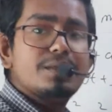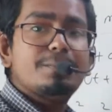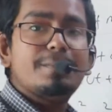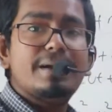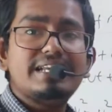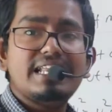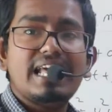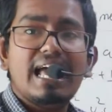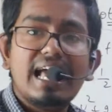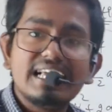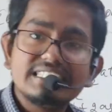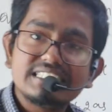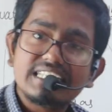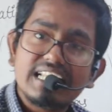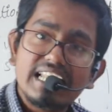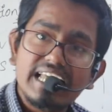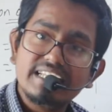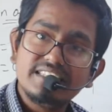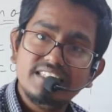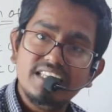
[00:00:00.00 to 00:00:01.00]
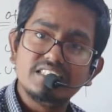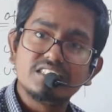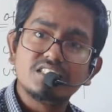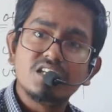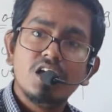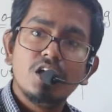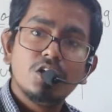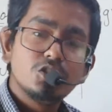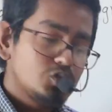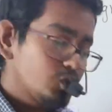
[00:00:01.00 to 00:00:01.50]
might ask like this.
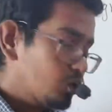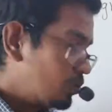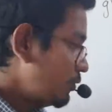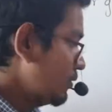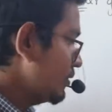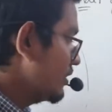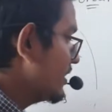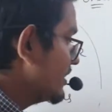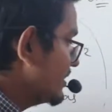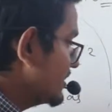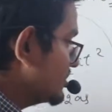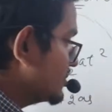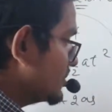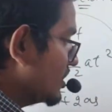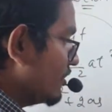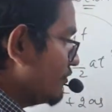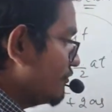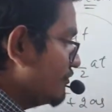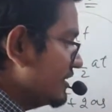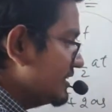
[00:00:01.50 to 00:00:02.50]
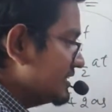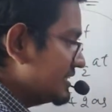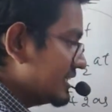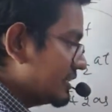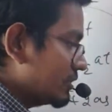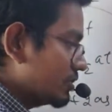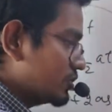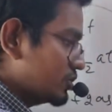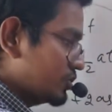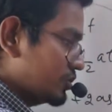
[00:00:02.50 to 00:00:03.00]
So instead of v is
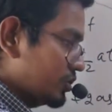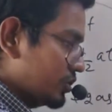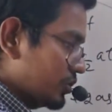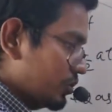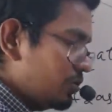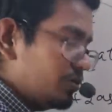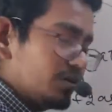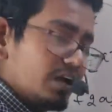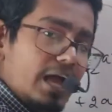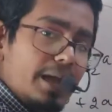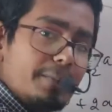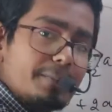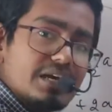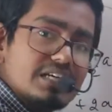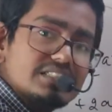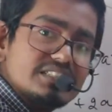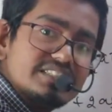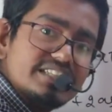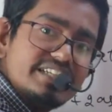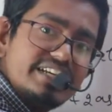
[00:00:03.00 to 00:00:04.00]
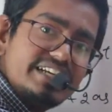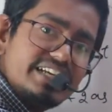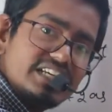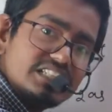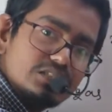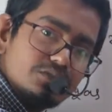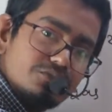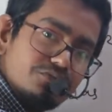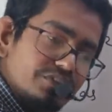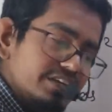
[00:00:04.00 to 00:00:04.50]
equal to 0, I am considering it
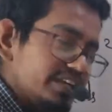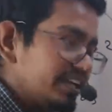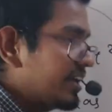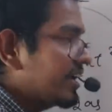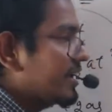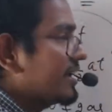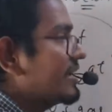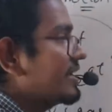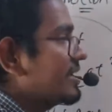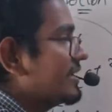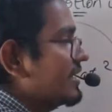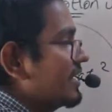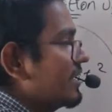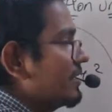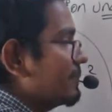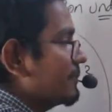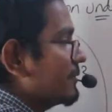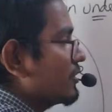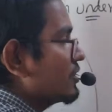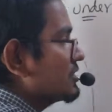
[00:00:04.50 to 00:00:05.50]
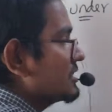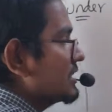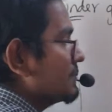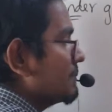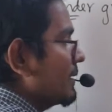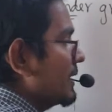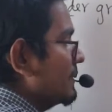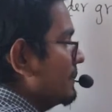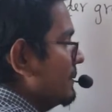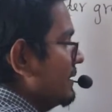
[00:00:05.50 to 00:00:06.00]
as v here, because it
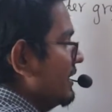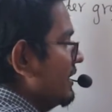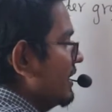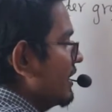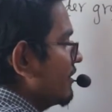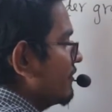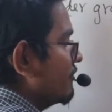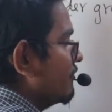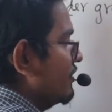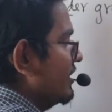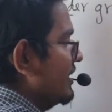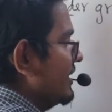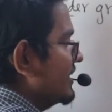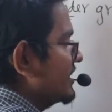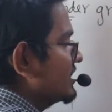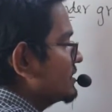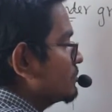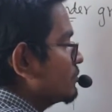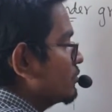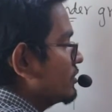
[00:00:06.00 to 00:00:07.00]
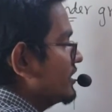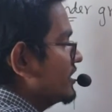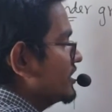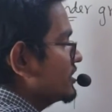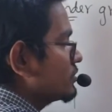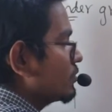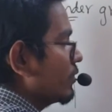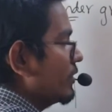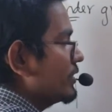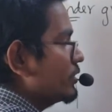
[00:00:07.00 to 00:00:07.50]
might be v. It
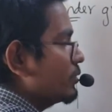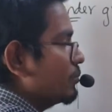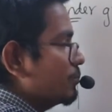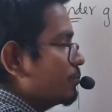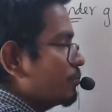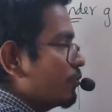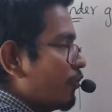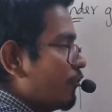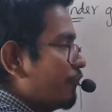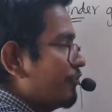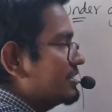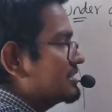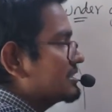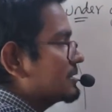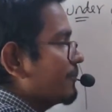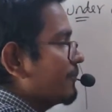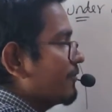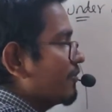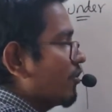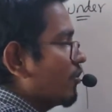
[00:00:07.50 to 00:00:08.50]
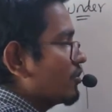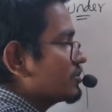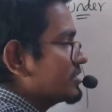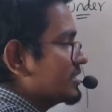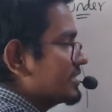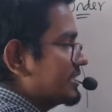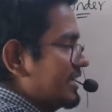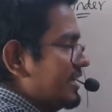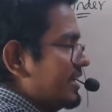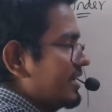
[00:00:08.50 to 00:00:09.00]
is going to move with some
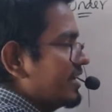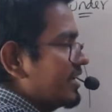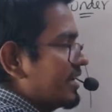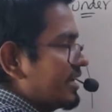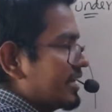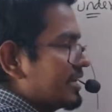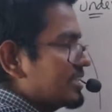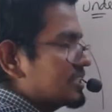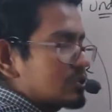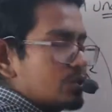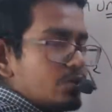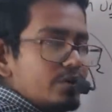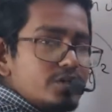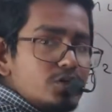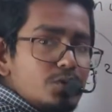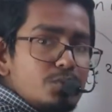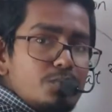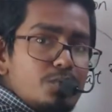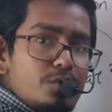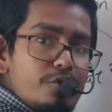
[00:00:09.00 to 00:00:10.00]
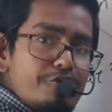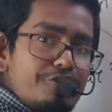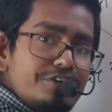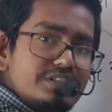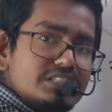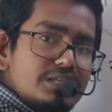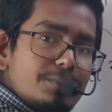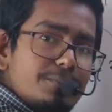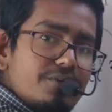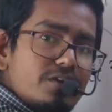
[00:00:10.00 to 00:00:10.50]
velocity.
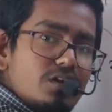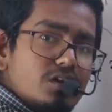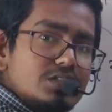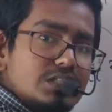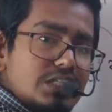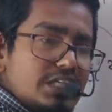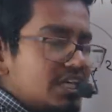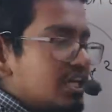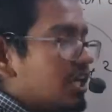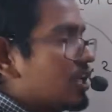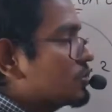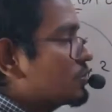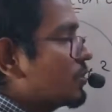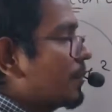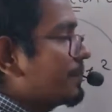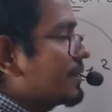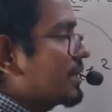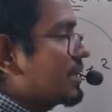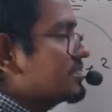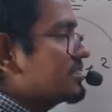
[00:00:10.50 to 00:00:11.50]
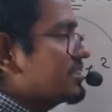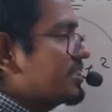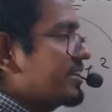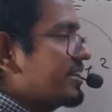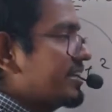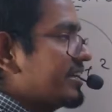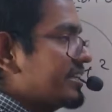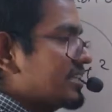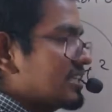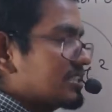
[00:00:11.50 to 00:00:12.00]
So I am
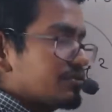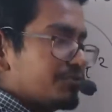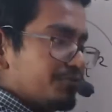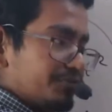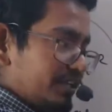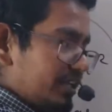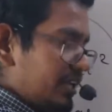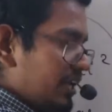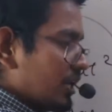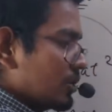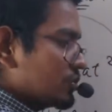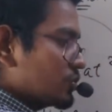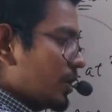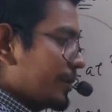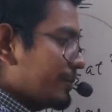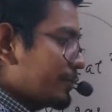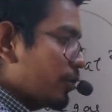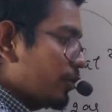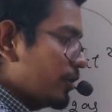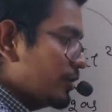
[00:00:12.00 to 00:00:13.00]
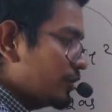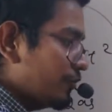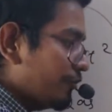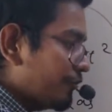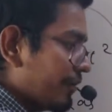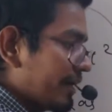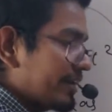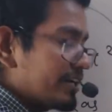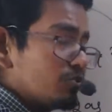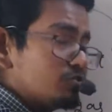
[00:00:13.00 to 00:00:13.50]
considering it as v. So I am going to
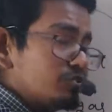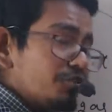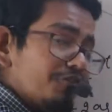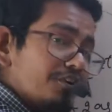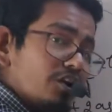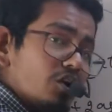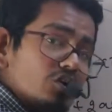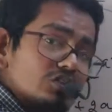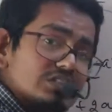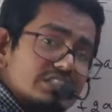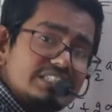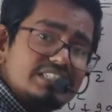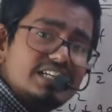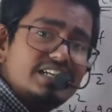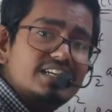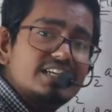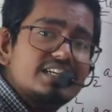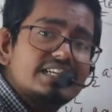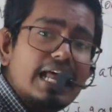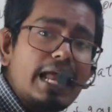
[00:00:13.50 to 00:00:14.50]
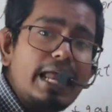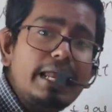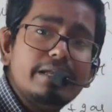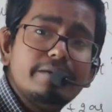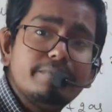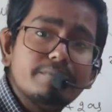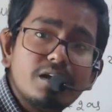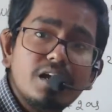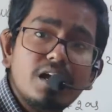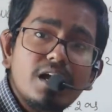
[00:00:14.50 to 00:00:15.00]
find out the velocity at a
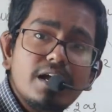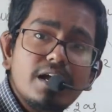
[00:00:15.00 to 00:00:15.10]
time